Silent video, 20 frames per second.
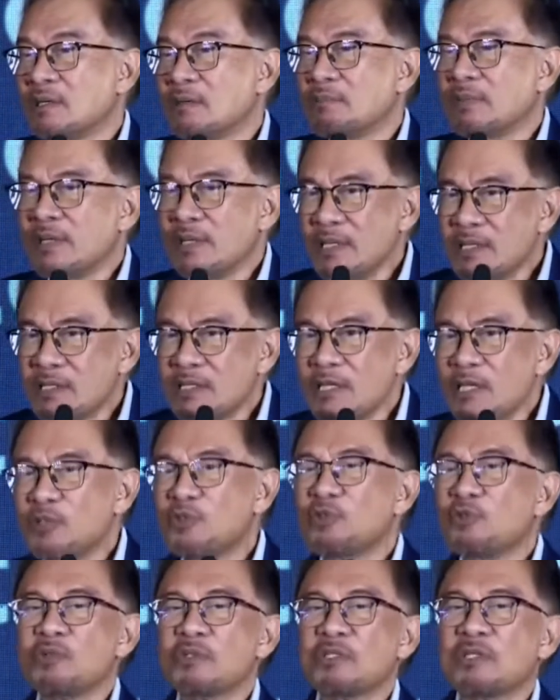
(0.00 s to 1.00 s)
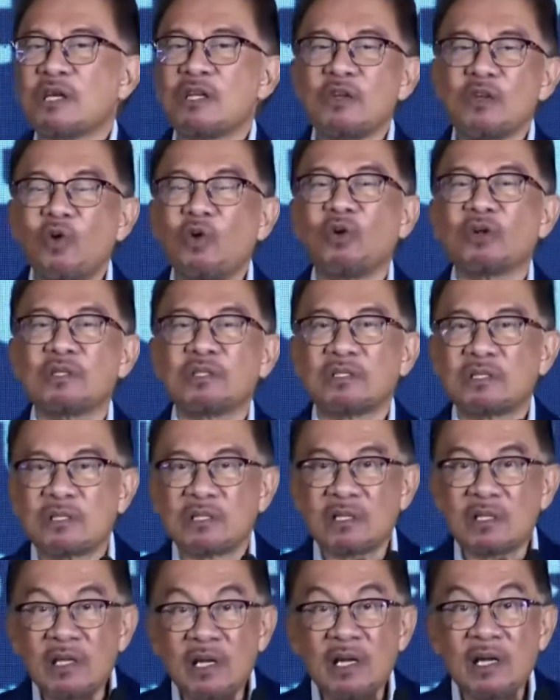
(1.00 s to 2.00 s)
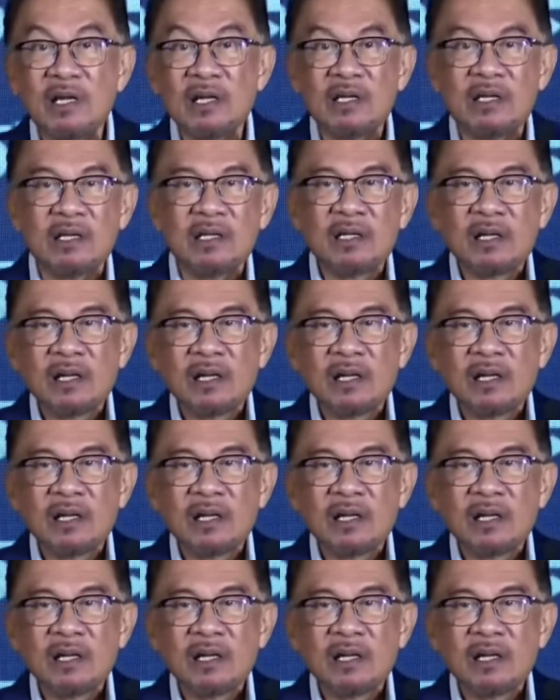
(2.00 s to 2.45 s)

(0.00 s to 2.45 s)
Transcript: But these issues are not really